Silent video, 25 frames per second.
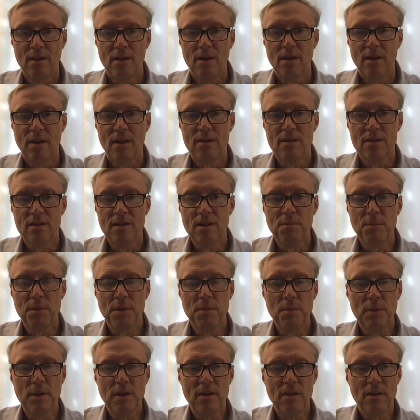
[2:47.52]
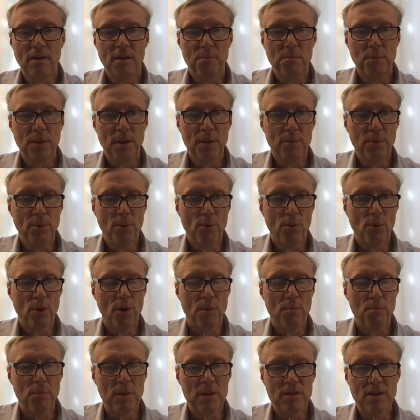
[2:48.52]
it seemed to me that people
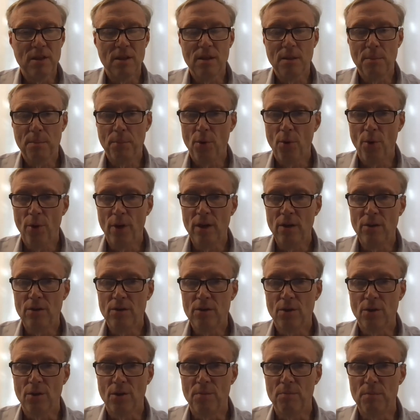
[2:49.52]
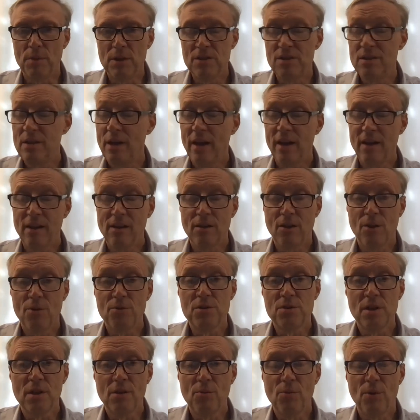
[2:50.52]
were missing the point or
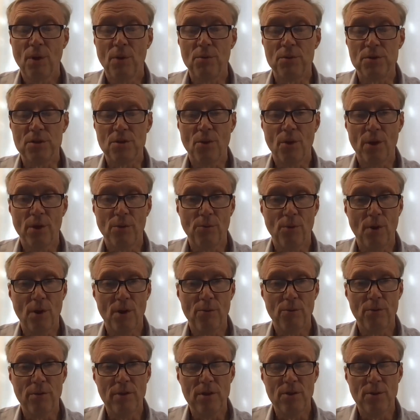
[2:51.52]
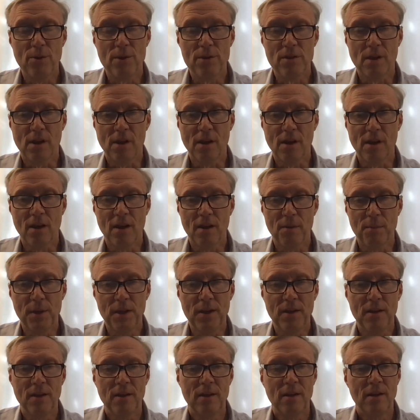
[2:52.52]
misdiagnosing what was going wrong with the US
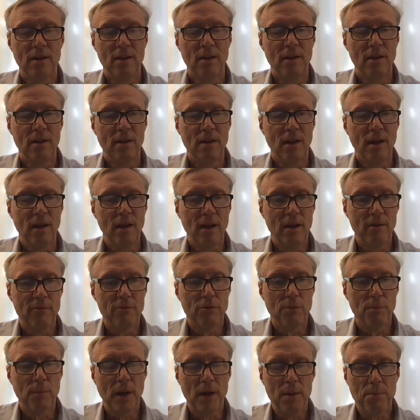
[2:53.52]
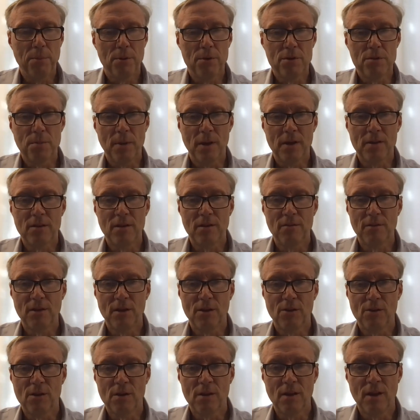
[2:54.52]
economy. And from my perspective,
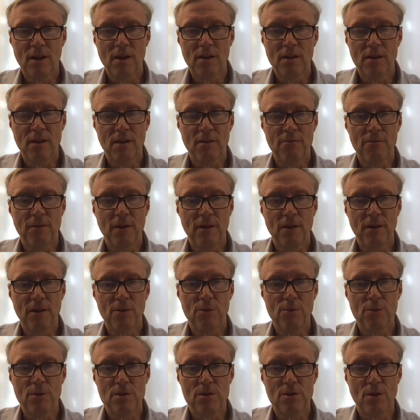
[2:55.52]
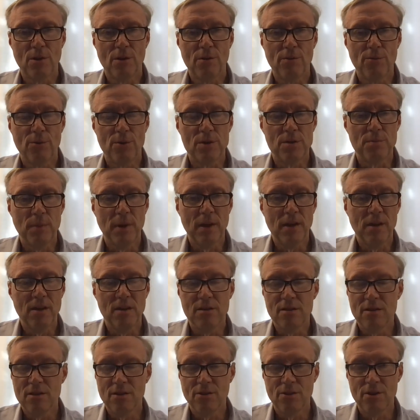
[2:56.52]
it looked like the Federal Reserve was making
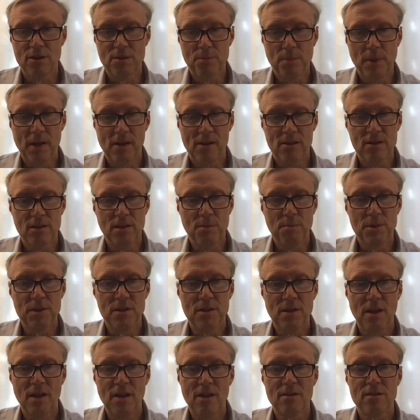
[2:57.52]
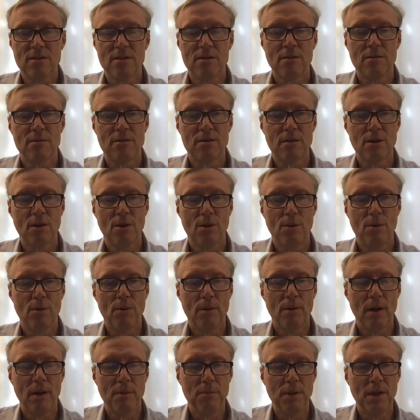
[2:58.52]
serious policy mistakes.
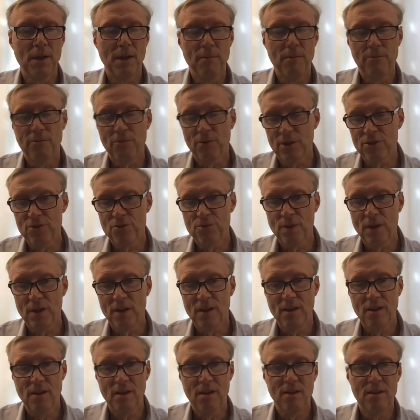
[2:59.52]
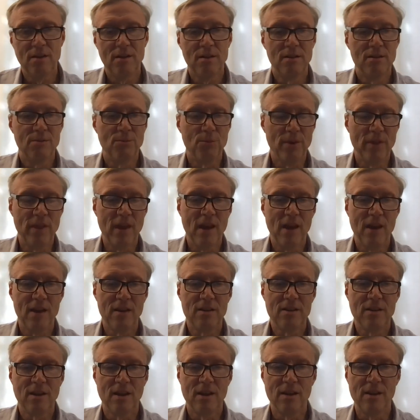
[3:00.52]
So I became frustrated with
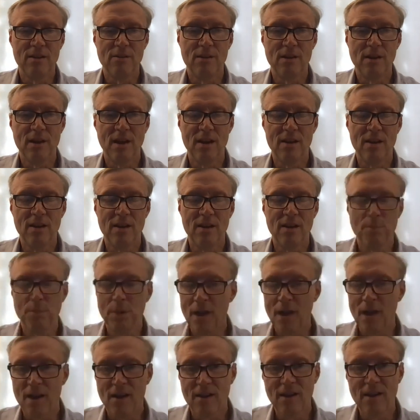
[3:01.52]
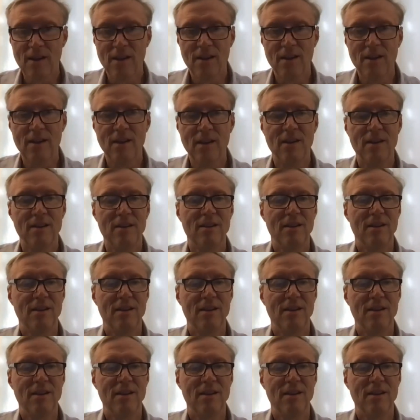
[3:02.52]
that. I got into blogging and